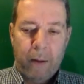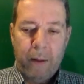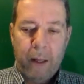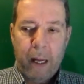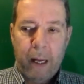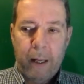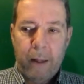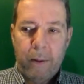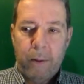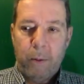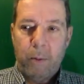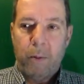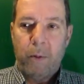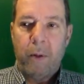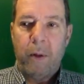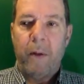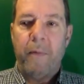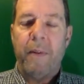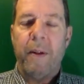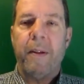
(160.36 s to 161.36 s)
they
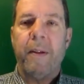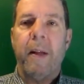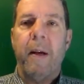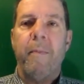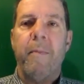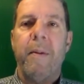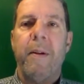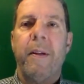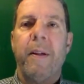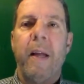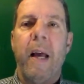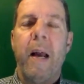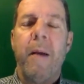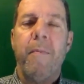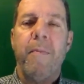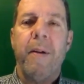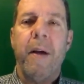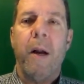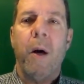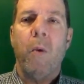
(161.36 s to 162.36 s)
were of the
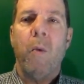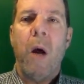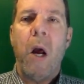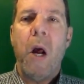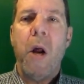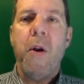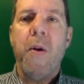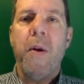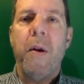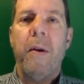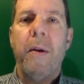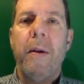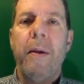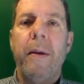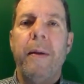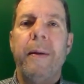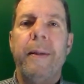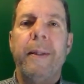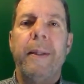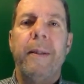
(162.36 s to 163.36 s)
same
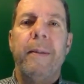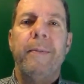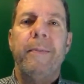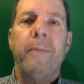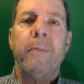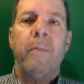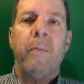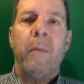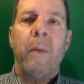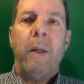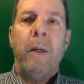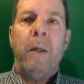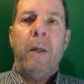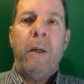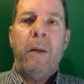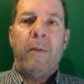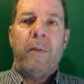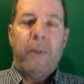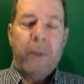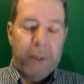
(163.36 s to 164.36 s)
generation. You know,
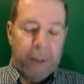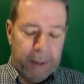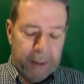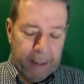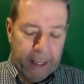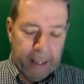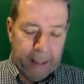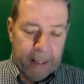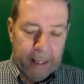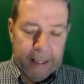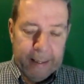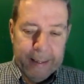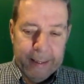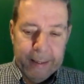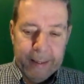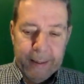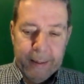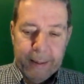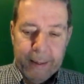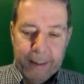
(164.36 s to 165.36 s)
first I'd like
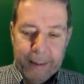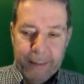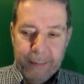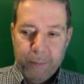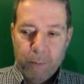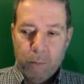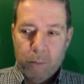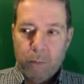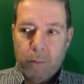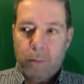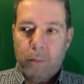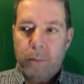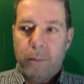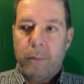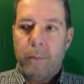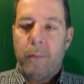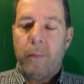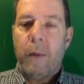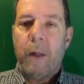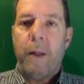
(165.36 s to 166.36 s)
to
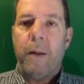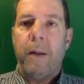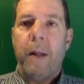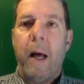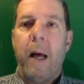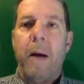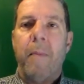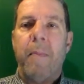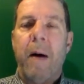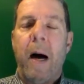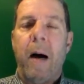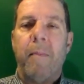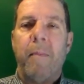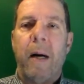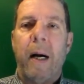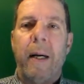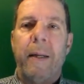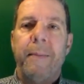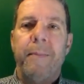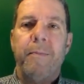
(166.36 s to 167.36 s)
say about
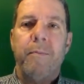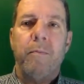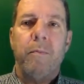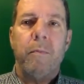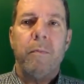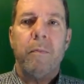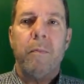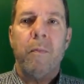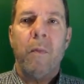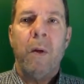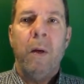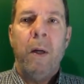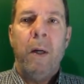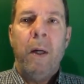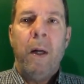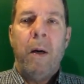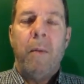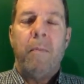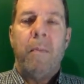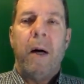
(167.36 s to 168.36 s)
my
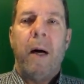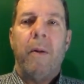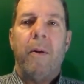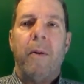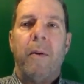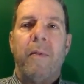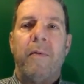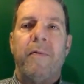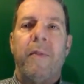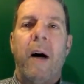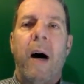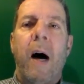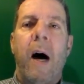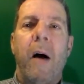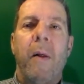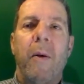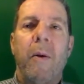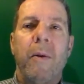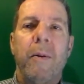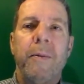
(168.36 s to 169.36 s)
mother and
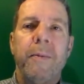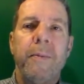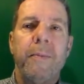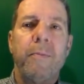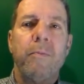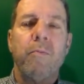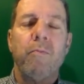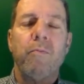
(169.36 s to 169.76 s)
father.